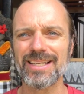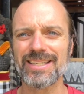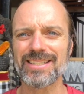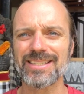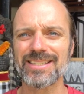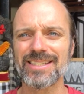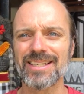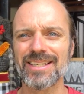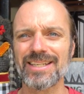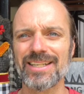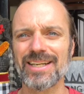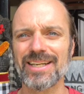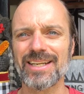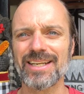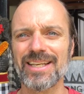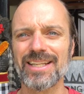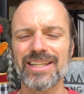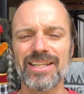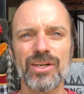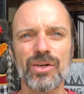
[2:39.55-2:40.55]
It's like
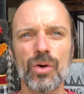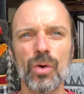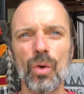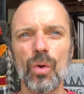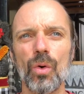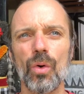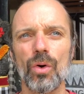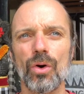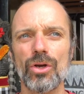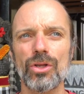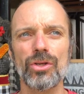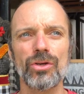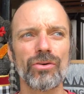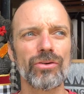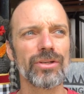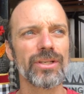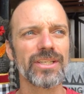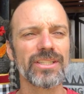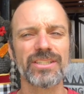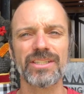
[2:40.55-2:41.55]
at the core,
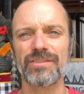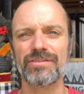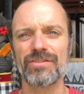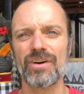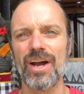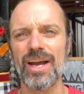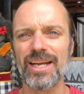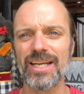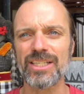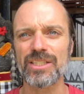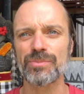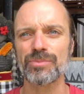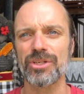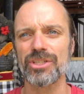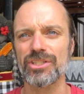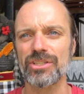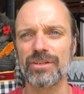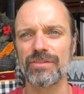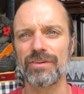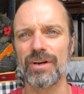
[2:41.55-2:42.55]
you're this divine
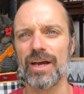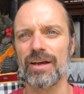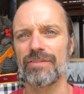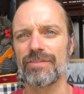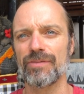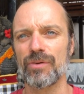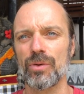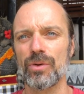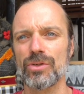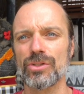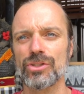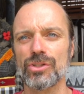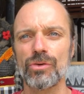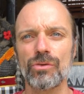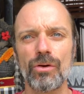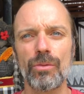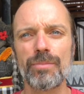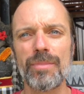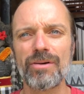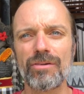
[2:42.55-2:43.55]
expression of life force.
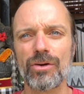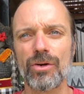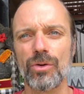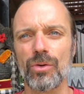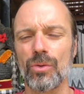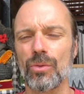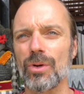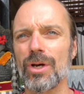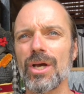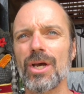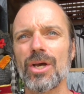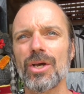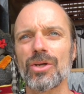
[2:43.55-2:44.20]
You're a miracle.